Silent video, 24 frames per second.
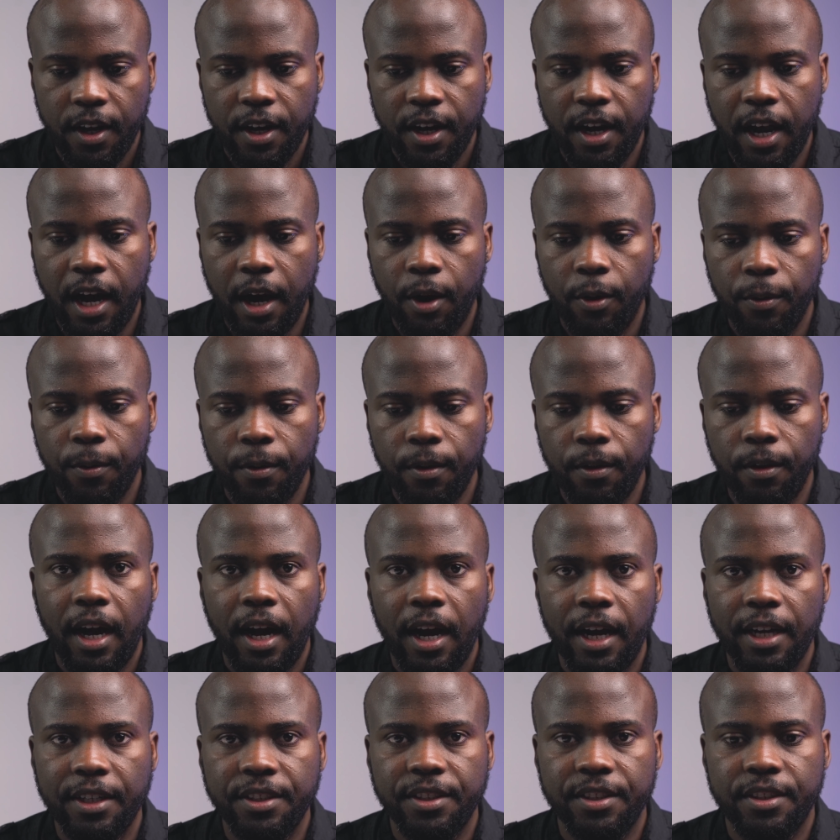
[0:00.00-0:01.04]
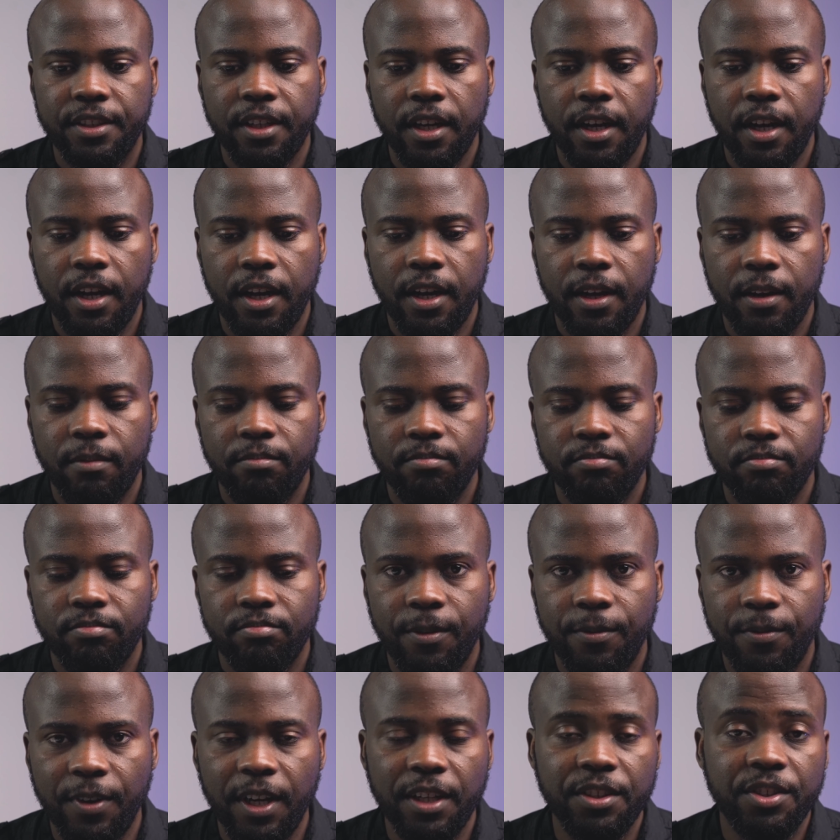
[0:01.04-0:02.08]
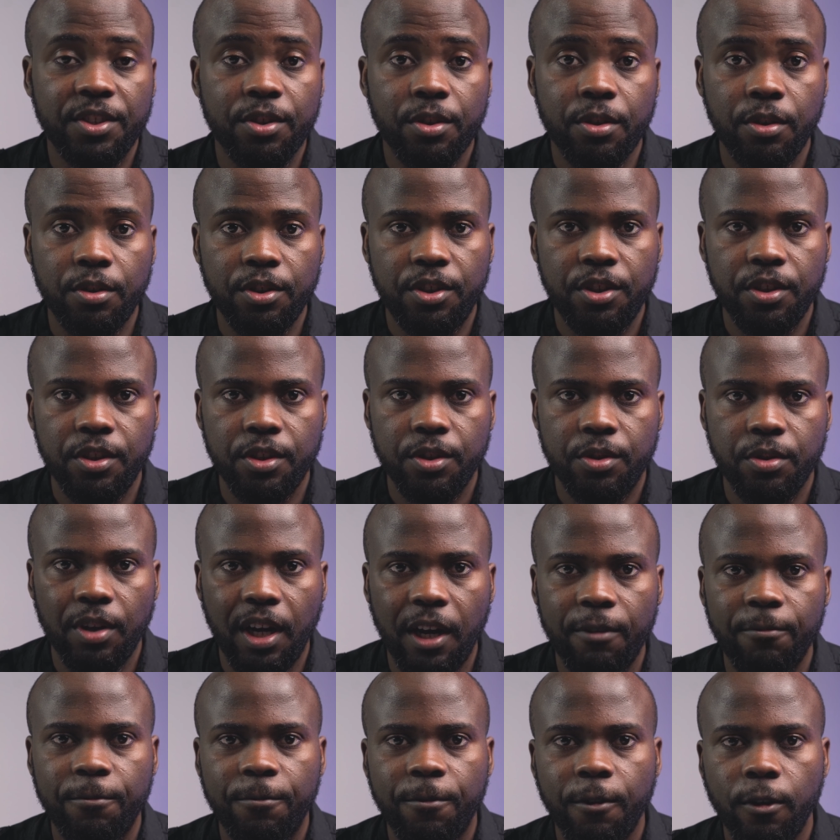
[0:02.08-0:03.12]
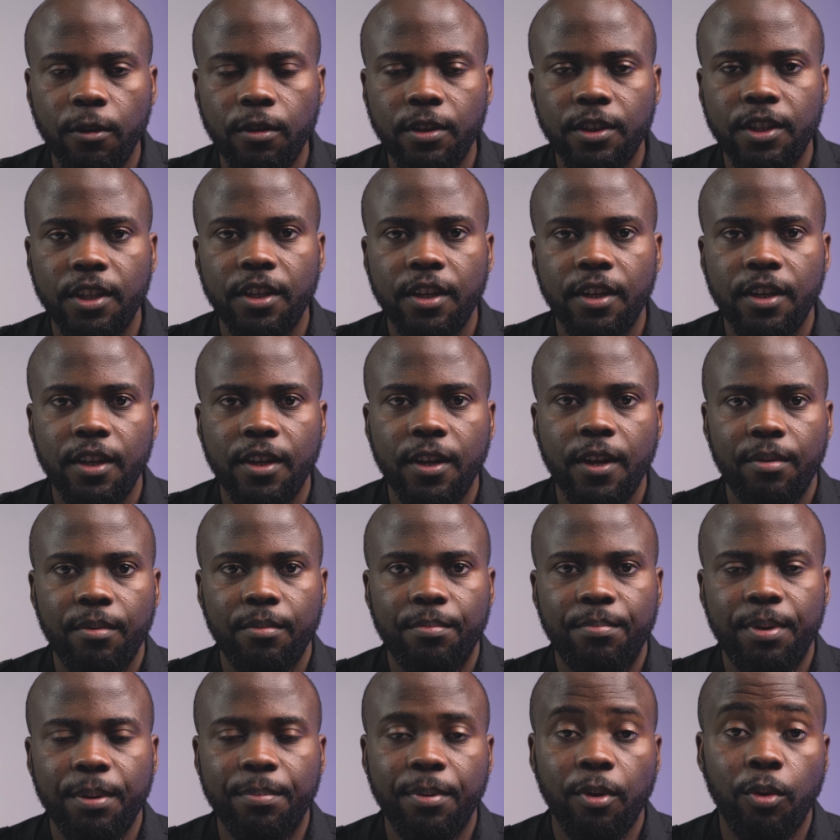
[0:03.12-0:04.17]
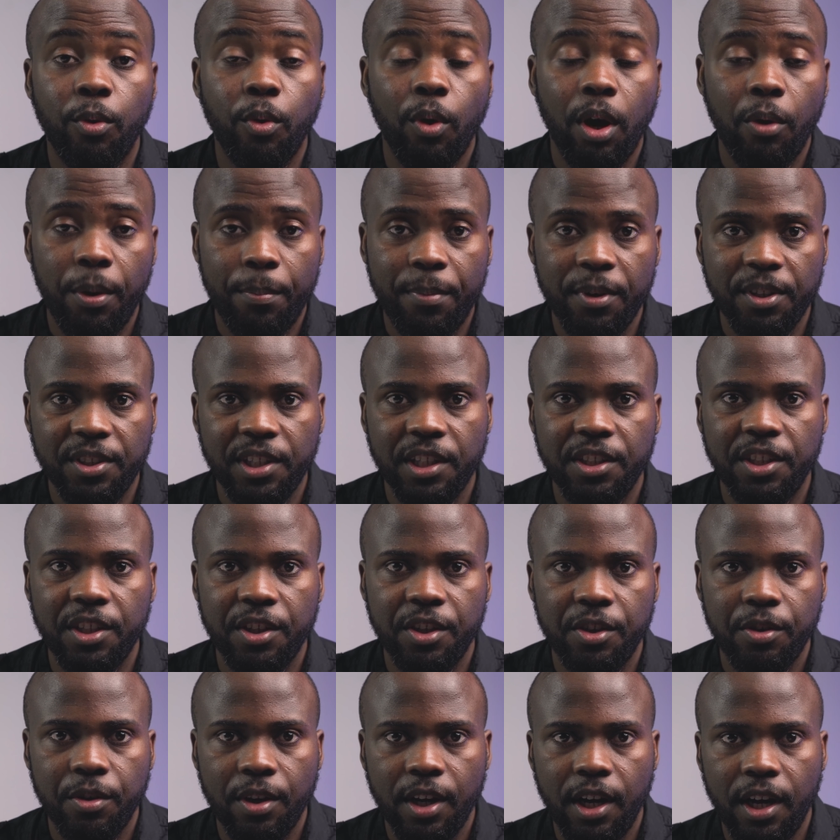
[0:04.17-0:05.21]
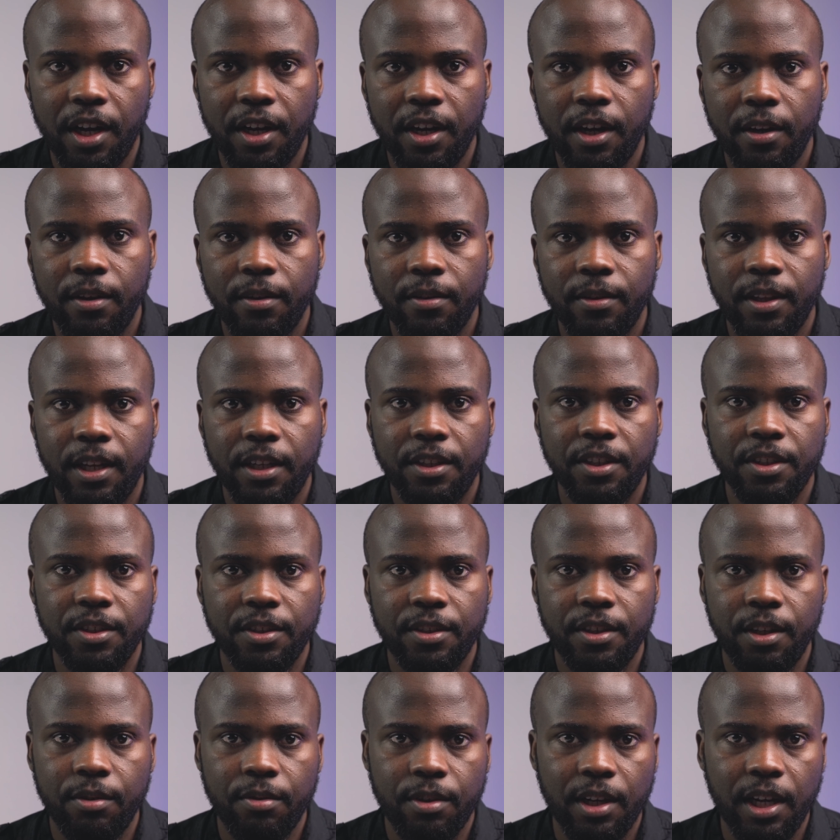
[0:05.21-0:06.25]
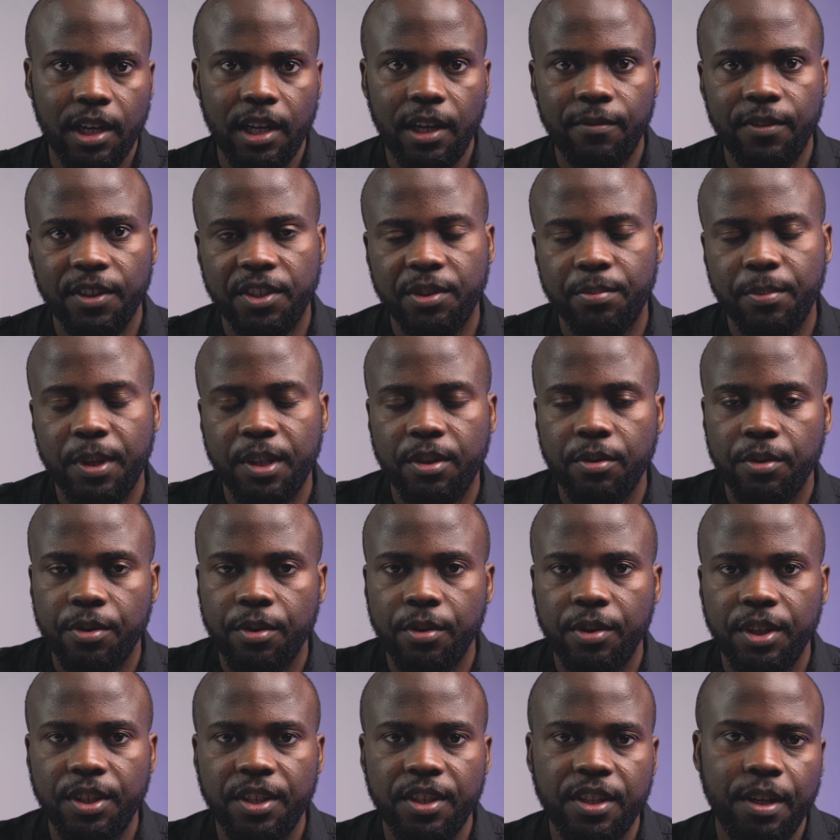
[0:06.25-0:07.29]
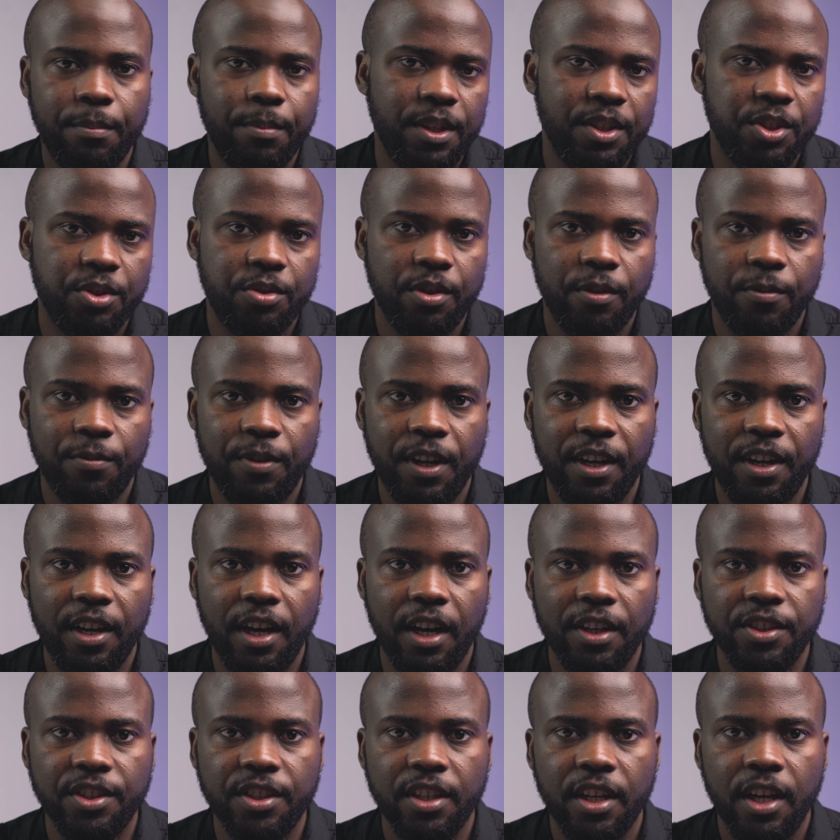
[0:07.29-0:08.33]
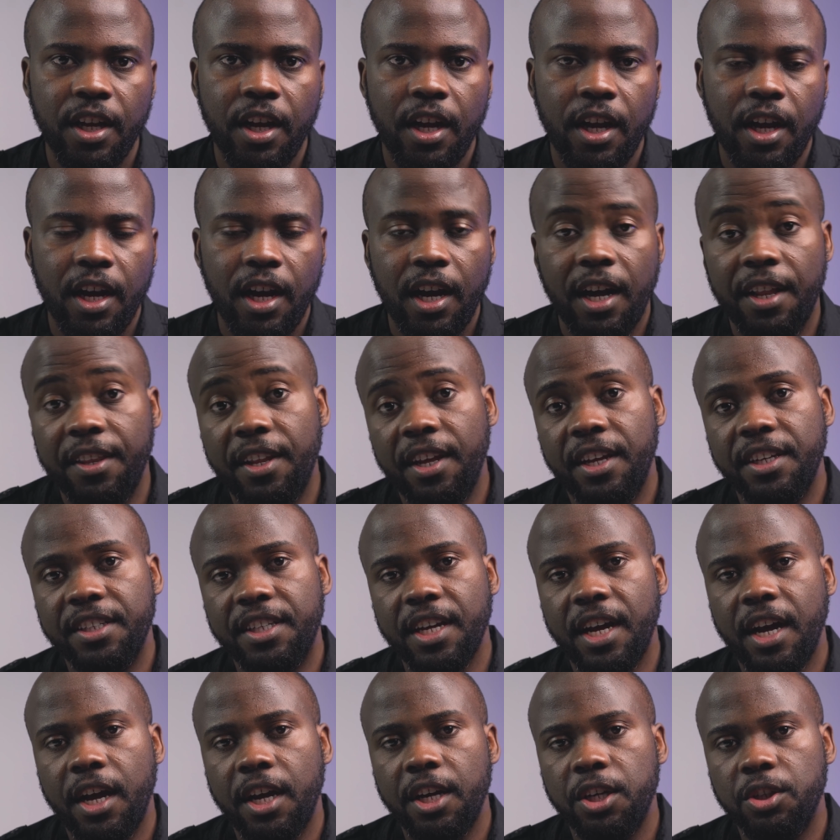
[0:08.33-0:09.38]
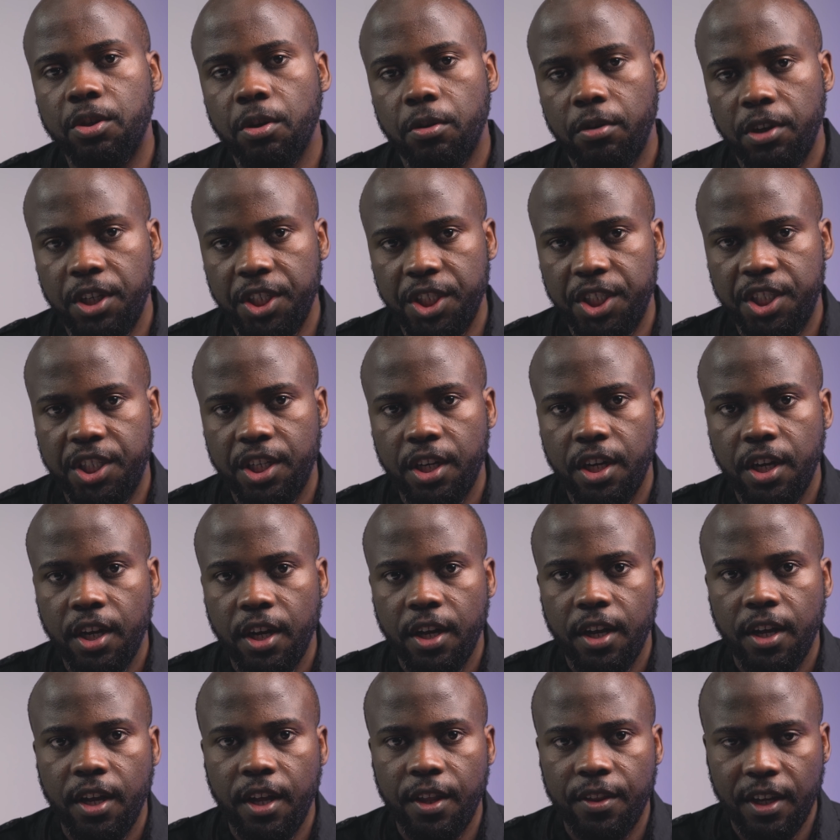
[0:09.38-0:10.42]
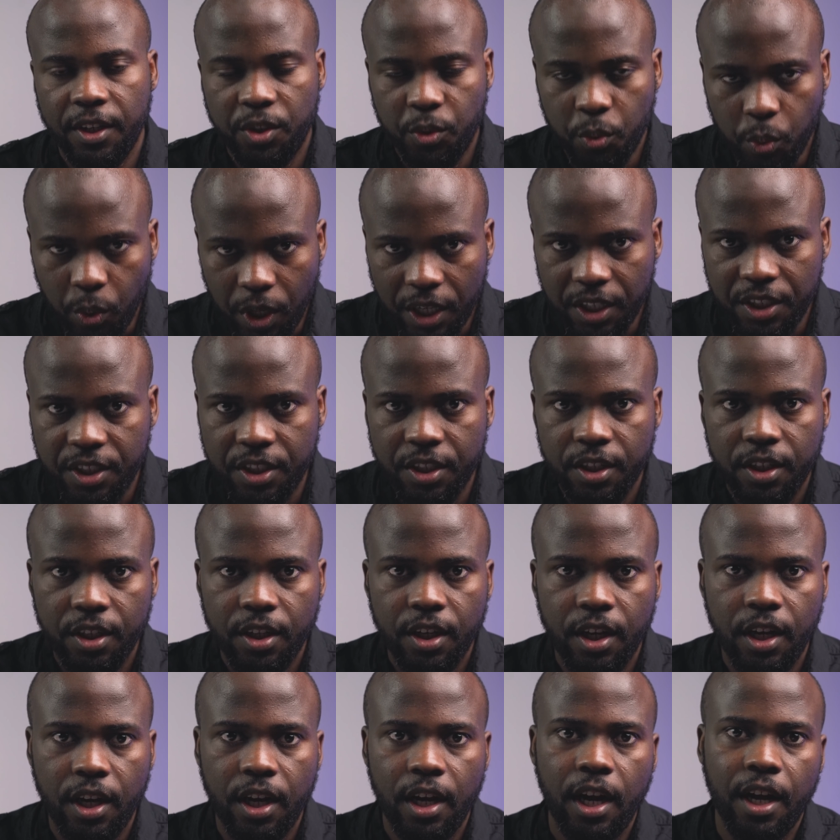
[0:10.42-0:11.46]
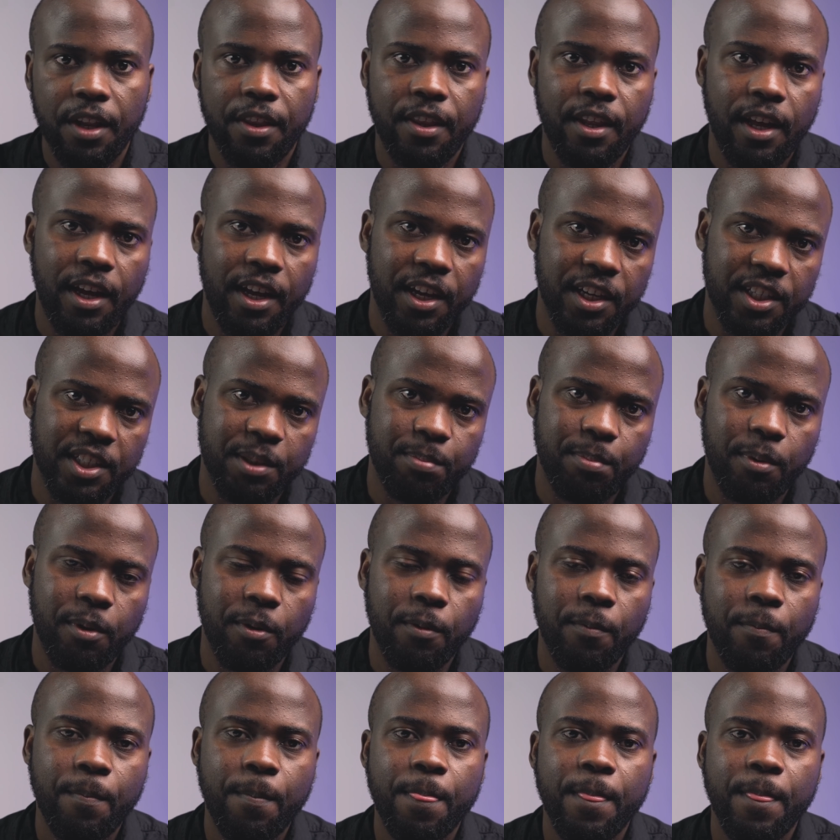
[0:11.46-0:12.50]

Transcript: Now, as events continue to unfold, people who are representing Uganda, that is the Uganda Investment Authority, the Ministry of Finance, and the entire entourage that went at the expo,